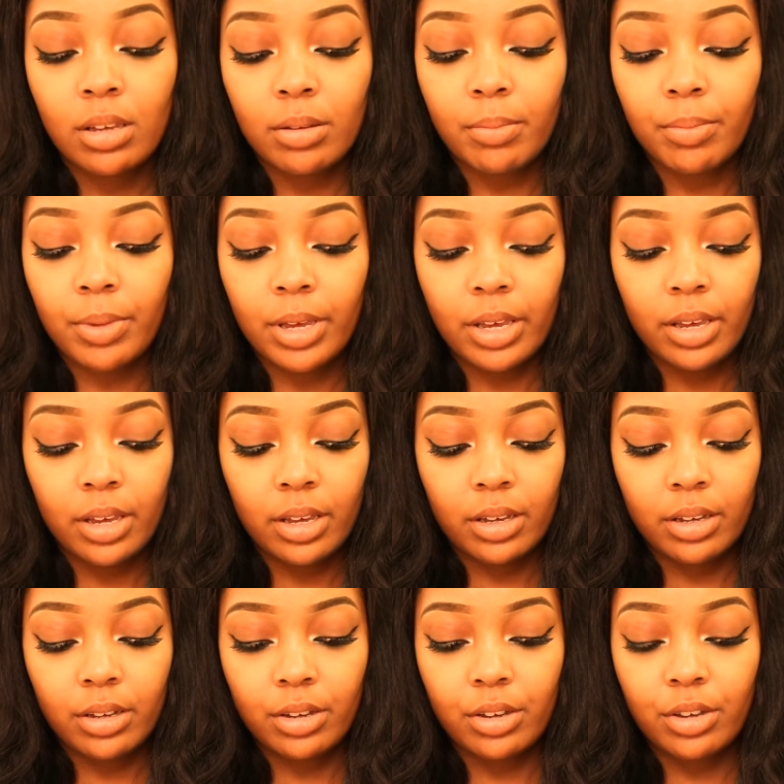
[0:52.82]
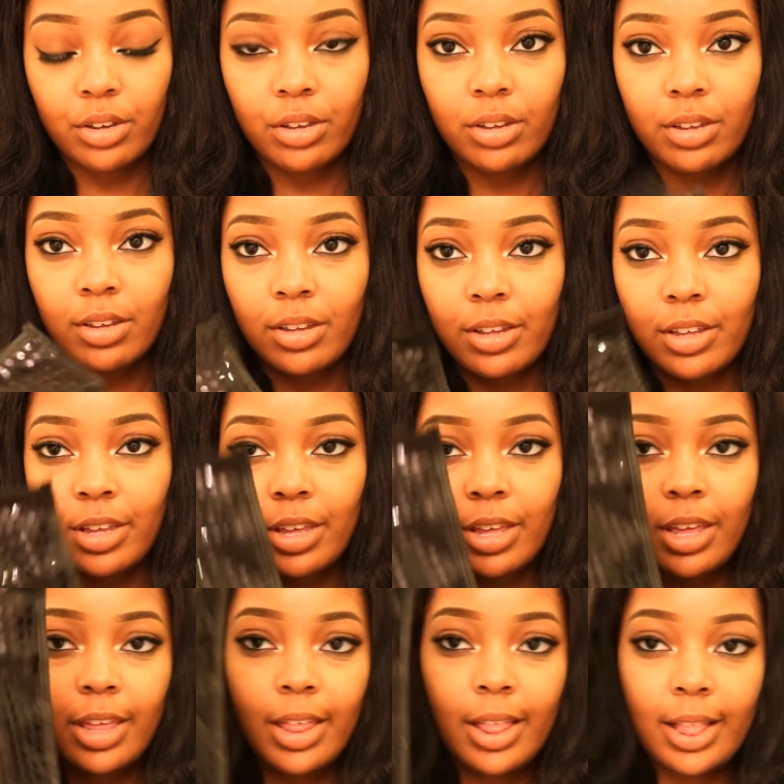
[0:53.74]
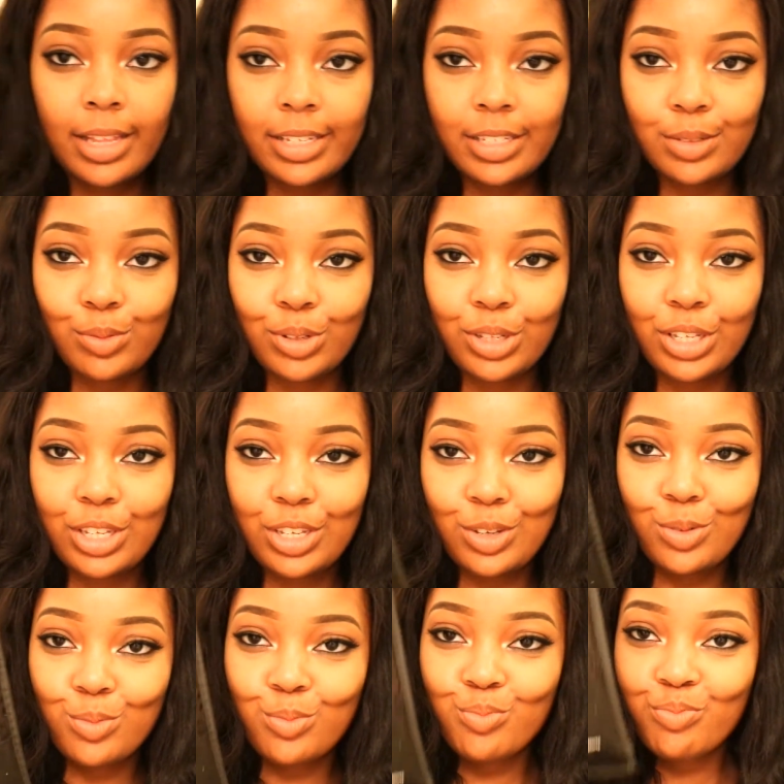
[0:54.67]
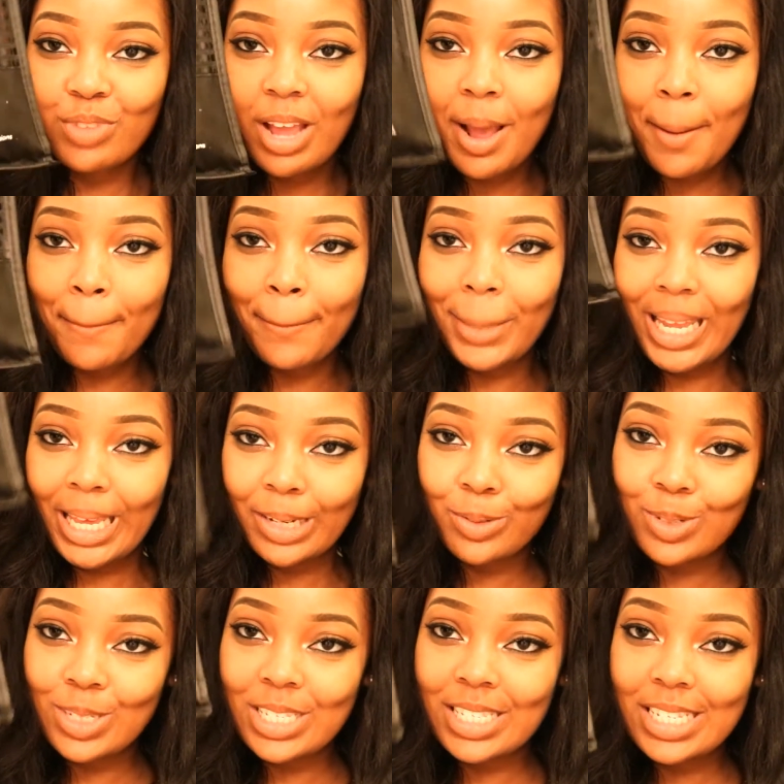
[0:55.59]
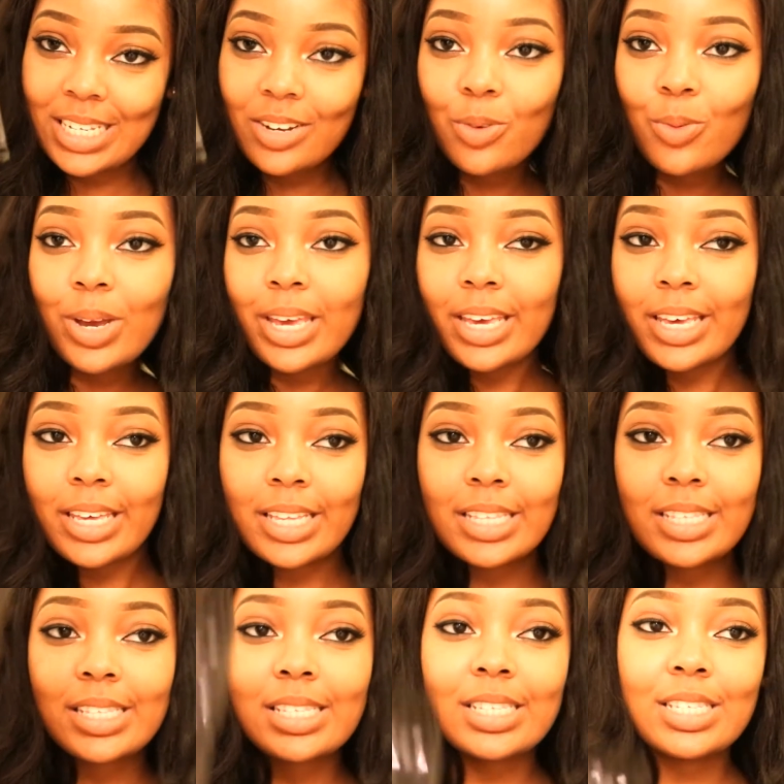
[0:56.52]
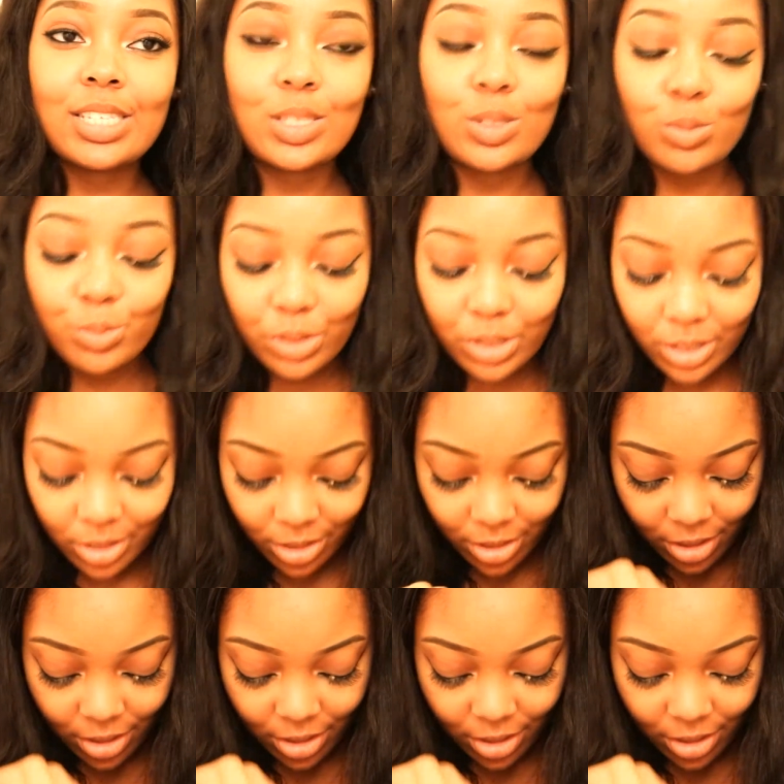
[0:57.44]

bag. It's really cute. Black with sequins, super